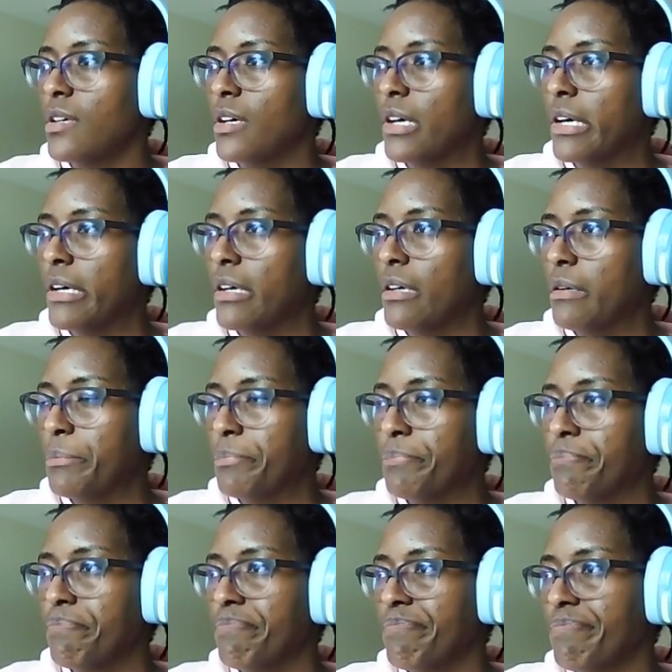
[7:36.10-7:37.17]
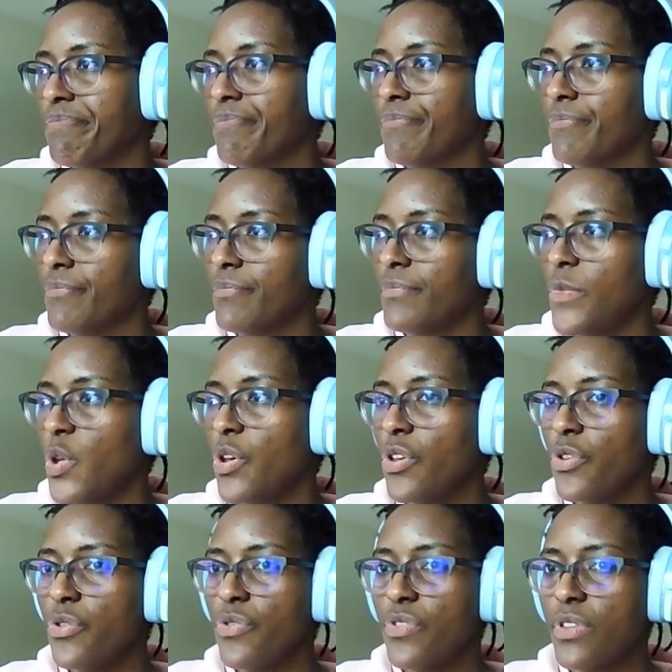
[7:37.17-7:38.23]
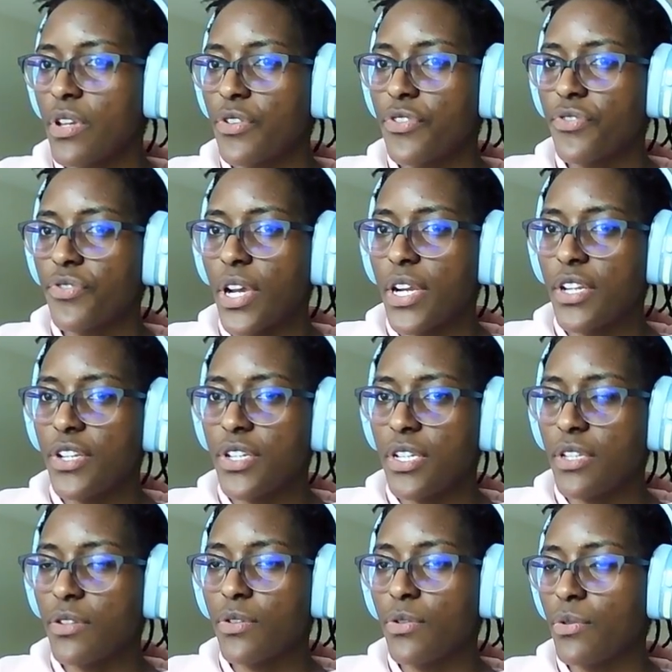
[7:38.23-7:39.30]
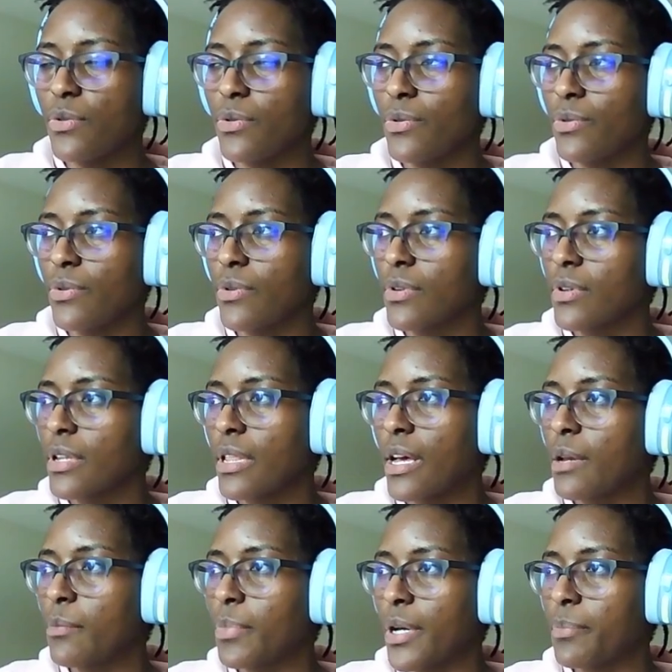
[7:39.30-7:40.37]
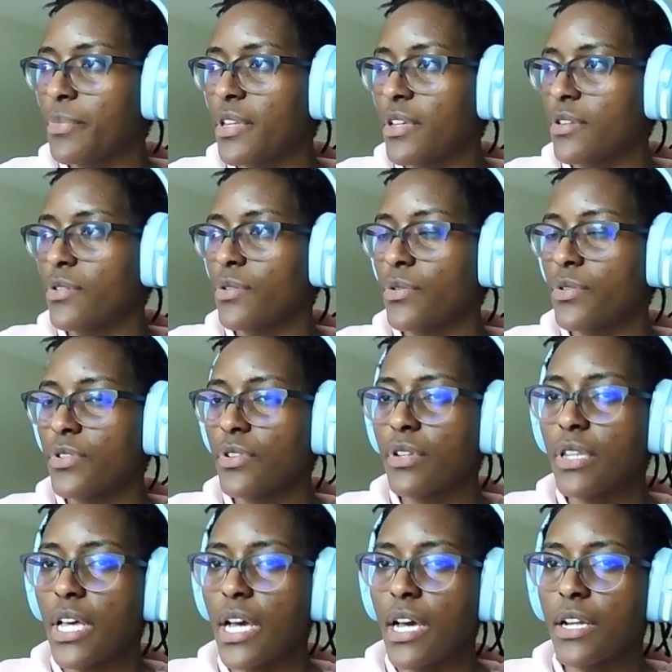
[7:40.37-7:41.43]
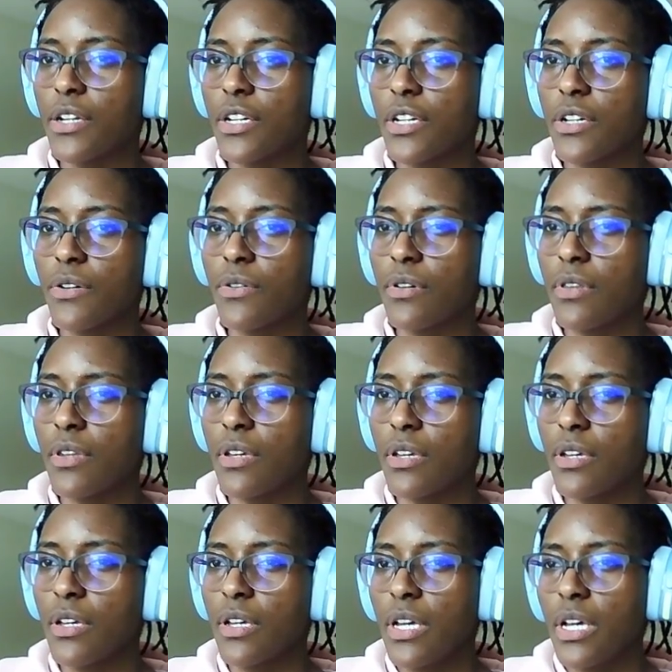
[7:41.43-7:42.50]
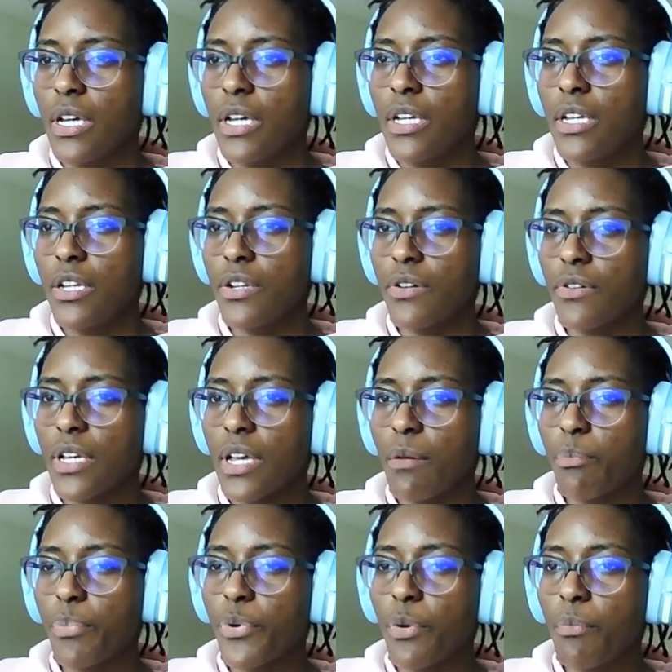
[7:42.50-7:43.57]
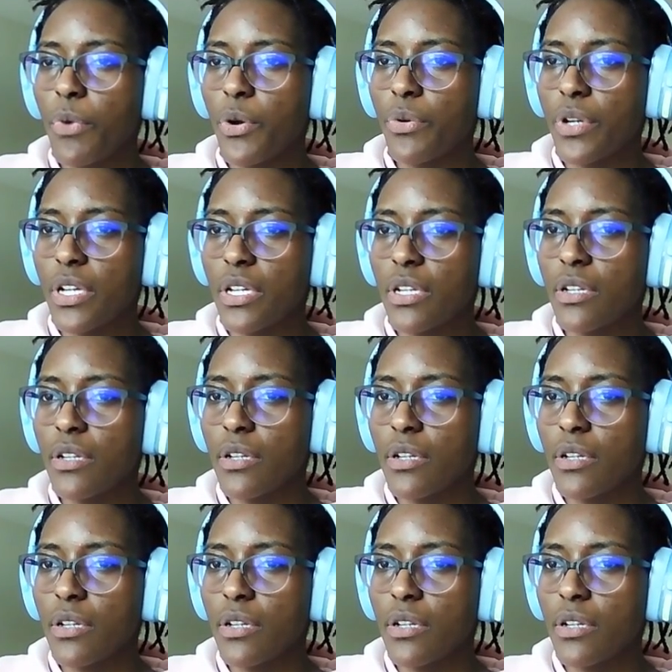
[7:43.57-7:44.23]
you can use their strategy to climb up the social ladder or get promoted.